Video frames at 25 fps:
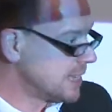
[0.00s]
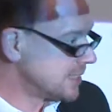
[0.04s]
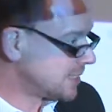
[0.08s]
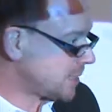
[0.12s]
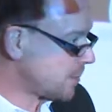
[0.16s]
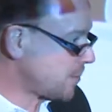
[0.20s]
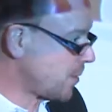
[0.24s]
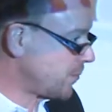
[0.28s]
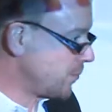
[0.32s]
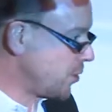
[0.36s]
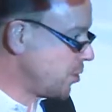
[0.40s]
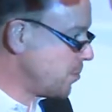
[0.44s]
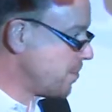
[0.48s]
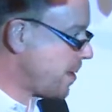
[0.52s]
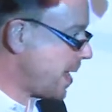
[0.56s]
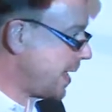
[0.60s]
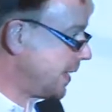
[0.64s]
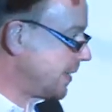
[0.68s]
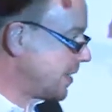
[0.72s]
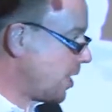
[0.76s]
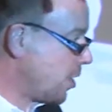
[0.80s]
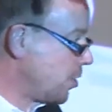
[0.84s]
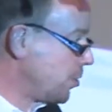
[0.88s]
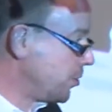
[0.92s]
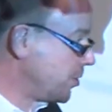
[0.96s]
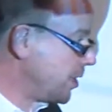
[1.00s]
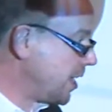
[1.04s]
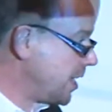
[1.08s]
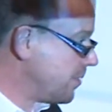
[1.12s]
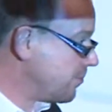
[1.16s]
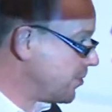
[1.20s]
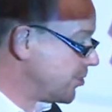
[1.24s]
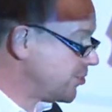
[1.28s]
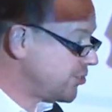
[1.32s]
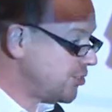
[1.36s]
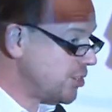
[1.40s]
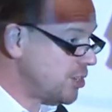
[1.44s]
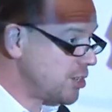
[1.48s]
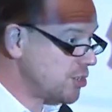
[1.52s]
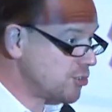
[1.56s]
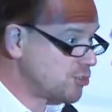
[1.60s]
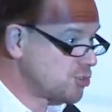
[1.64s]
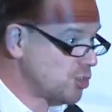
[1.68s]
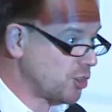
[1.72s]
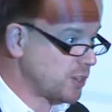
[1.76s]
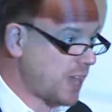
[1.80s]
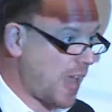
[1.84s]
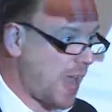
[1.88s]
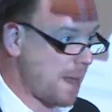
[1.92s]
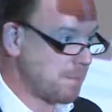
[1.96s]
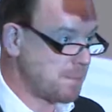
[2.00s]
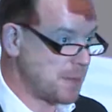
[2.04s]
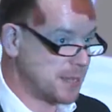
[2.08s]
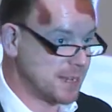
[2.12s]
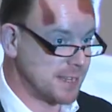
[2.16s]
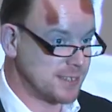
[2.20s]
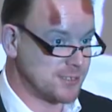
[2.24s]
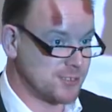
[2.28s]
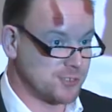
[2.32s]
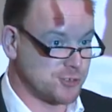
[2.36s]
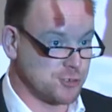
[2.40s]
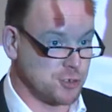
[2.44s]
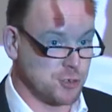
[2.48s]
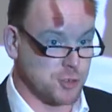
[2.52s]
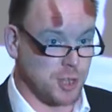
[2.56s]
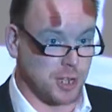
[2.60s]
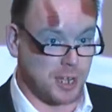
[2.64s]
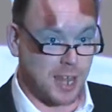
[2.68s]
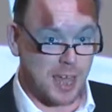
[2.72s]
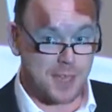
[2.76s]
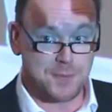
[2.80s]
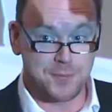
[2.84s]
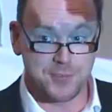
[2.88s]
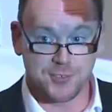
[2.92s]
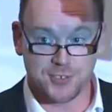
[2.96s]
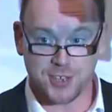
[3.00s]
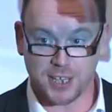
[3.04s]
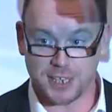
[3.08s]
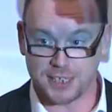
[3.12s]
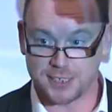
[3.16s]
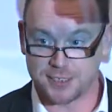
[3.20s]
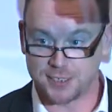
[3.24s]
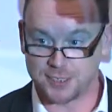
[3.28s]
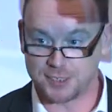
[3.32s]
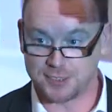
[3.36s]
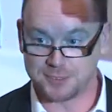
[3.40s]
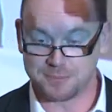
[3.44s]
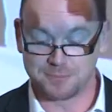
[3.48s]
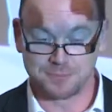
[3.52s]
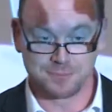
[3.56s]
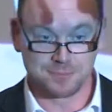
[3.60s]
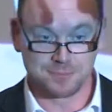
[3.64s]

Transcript: Some of you may know the research on happiness through the life cycle,